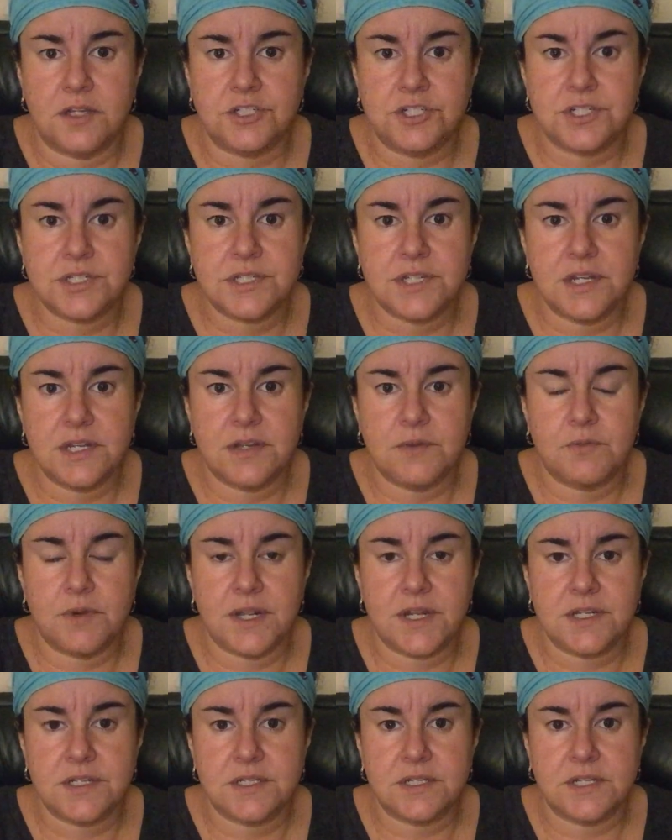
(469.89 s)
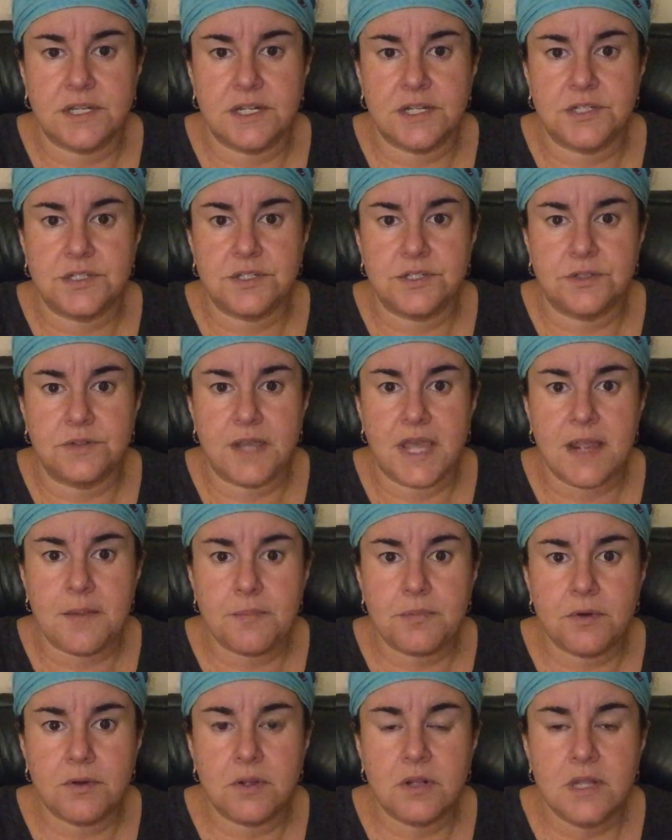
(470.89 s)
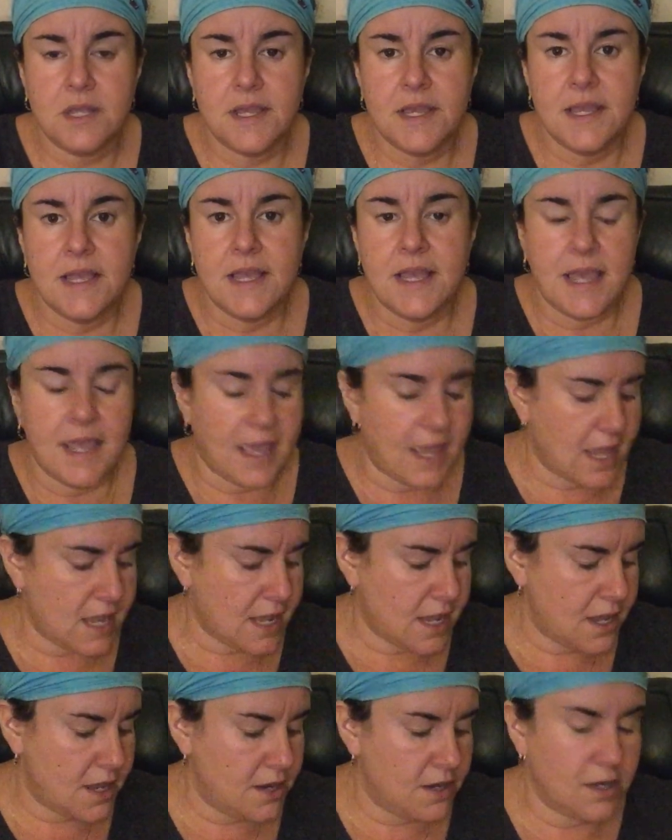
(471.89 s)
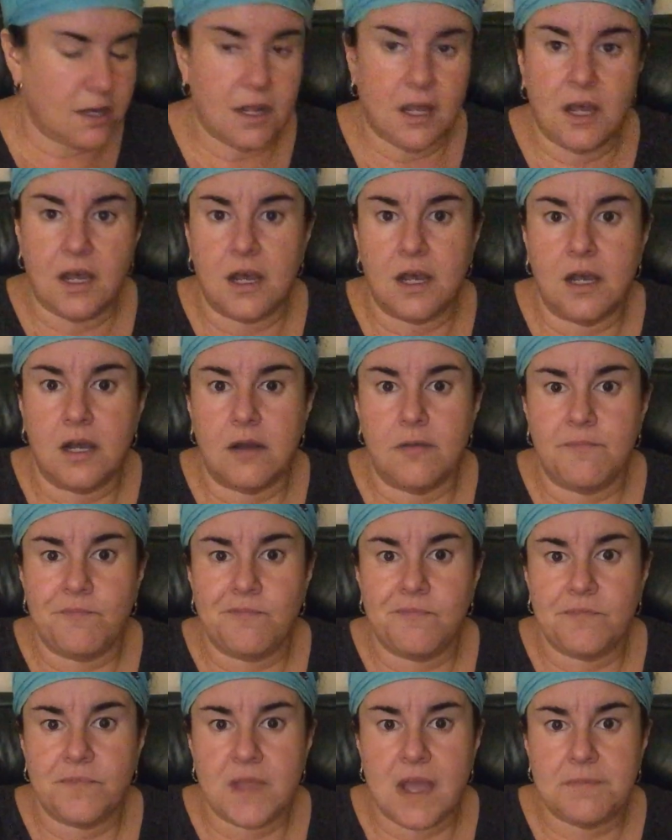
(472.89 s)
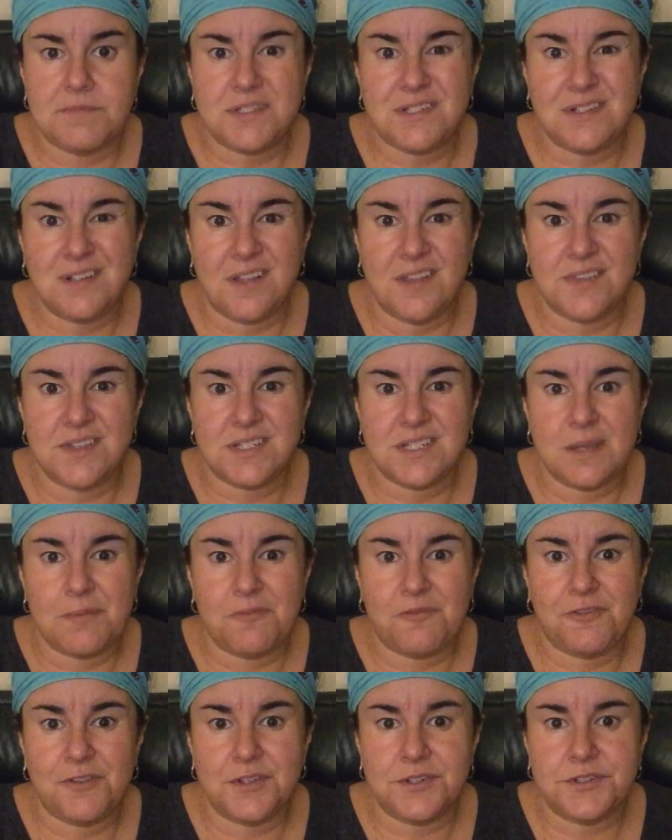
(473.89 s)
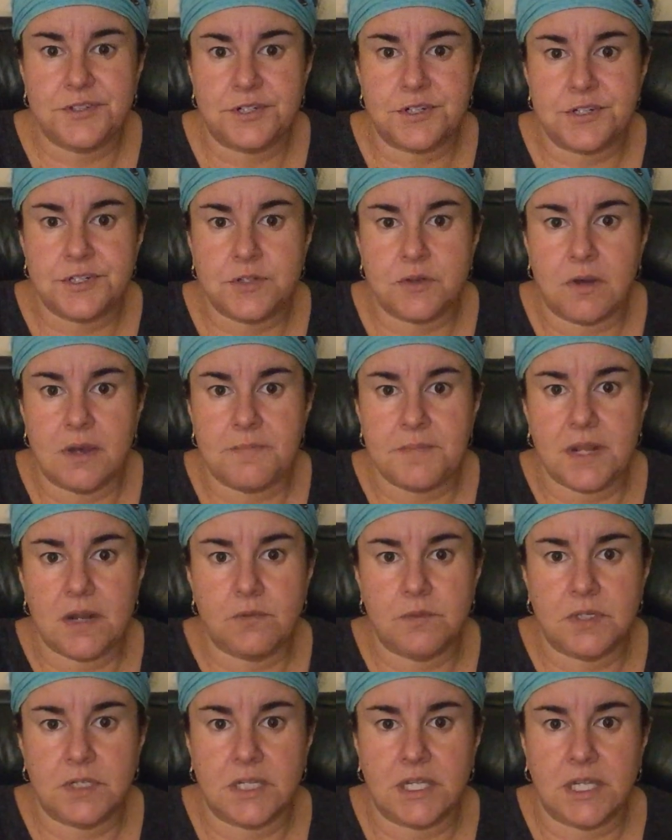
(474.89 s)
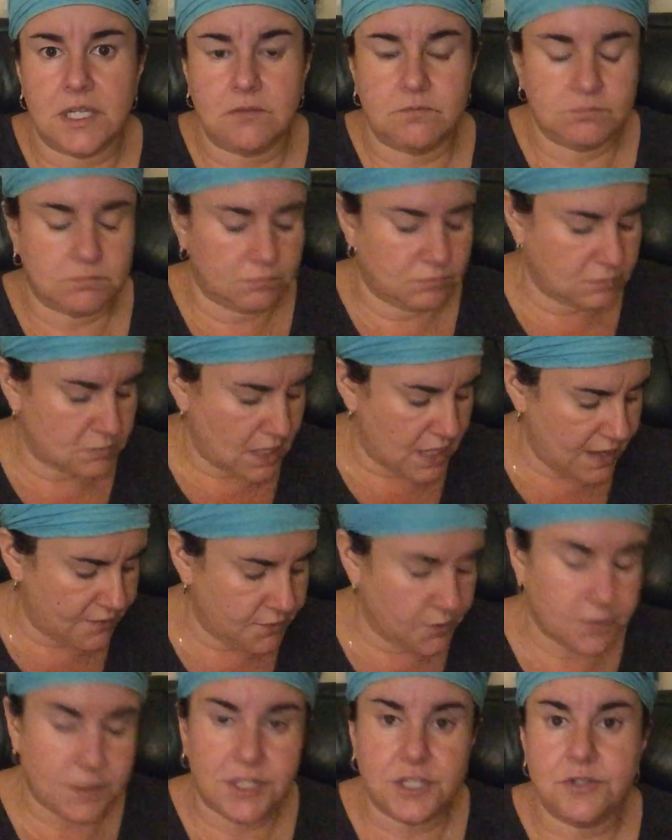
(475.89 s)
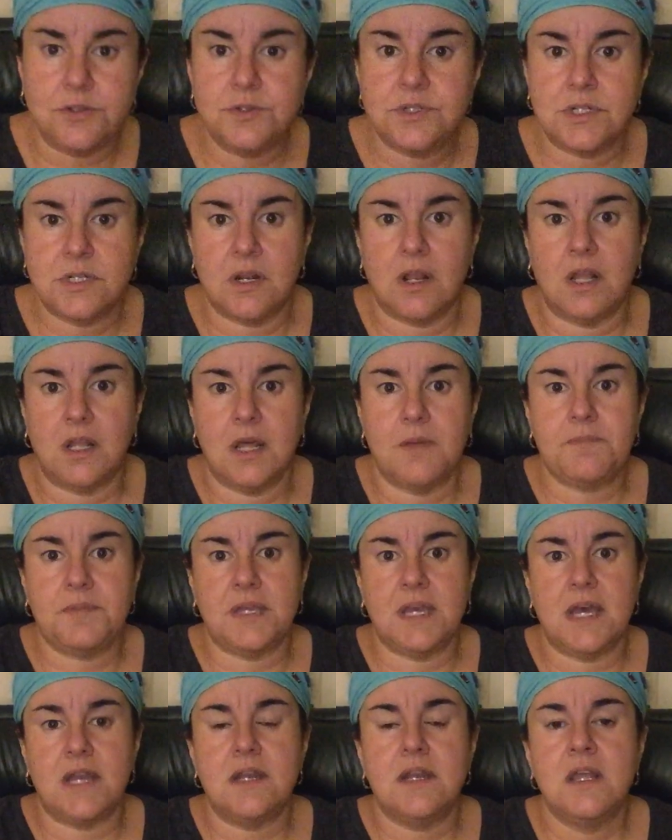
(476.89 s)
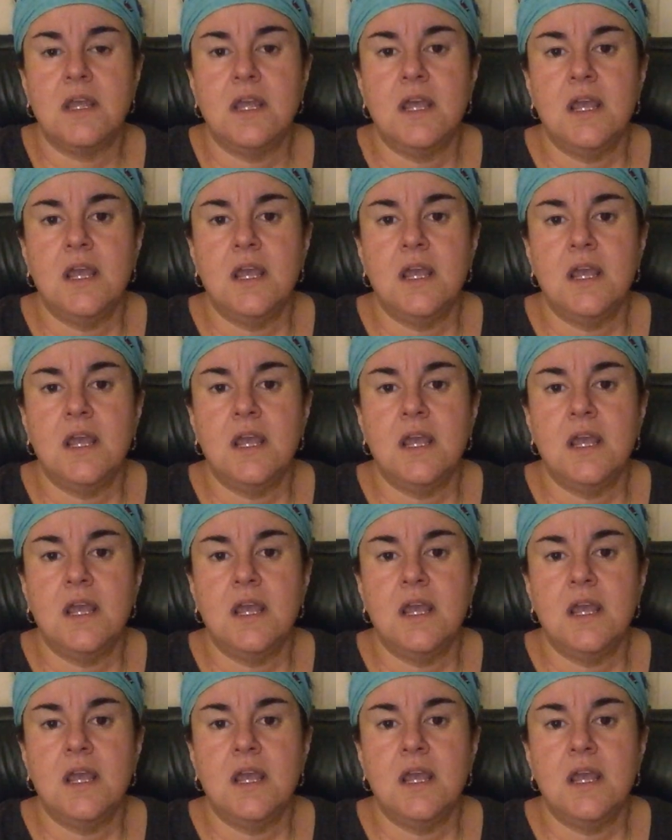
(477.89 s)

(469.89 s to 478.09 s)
just getting ready to get into April, and I'm still on the same filter, so I haven't really used it all up yet,